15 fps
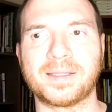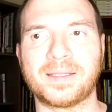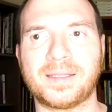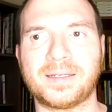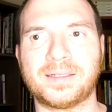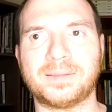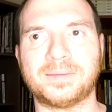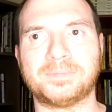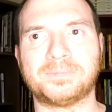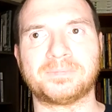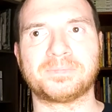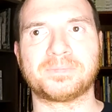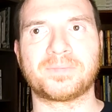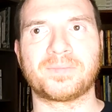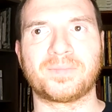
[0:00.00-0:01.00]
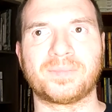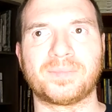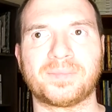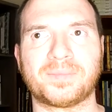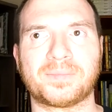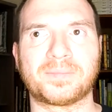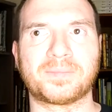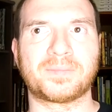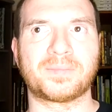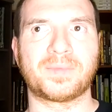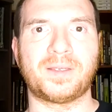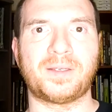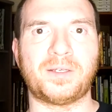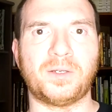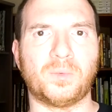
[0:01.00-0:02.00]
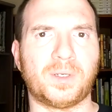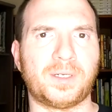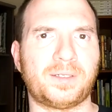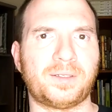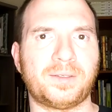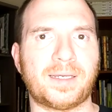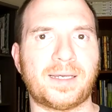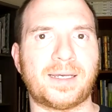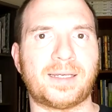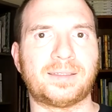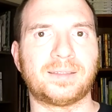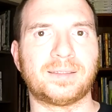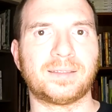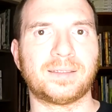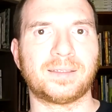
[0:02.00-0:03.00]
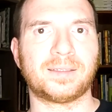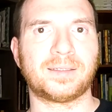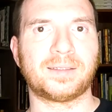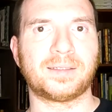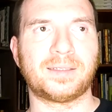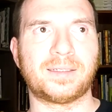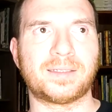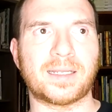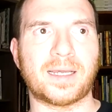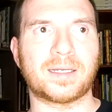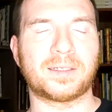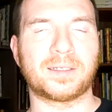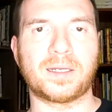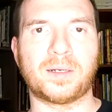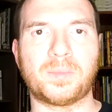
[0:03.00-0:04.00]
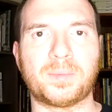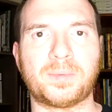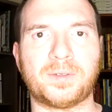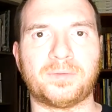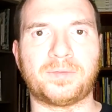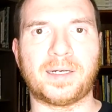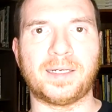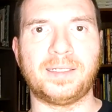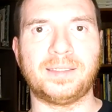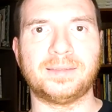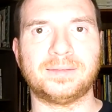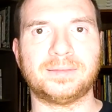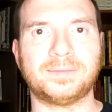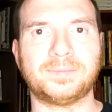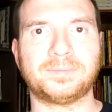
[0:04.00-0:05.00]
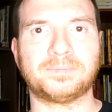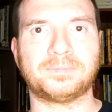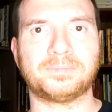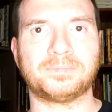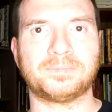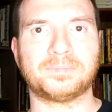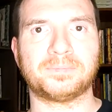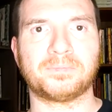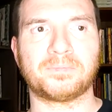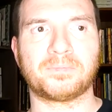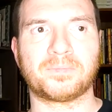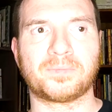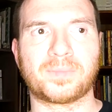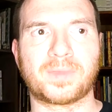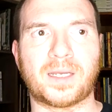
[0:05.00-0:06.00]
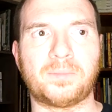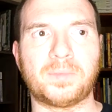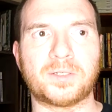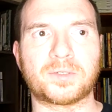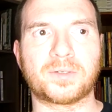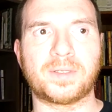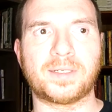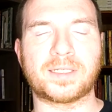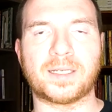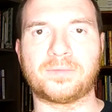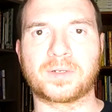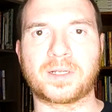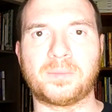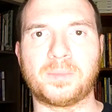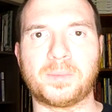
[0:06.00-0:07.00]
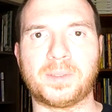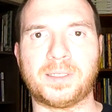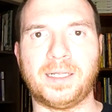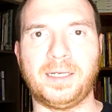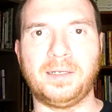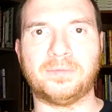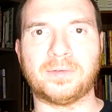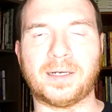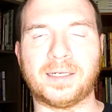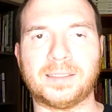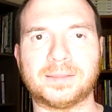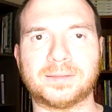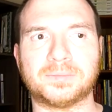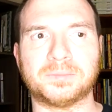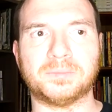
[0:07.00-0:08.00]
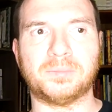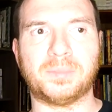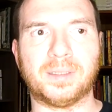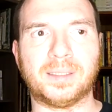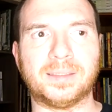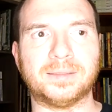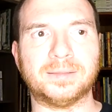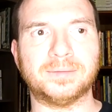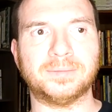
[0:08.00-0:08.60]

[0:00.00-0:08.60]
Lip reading: That do you want to do that? Is that going to come up in a fight? I'm not sure that's ever come up in any fight, but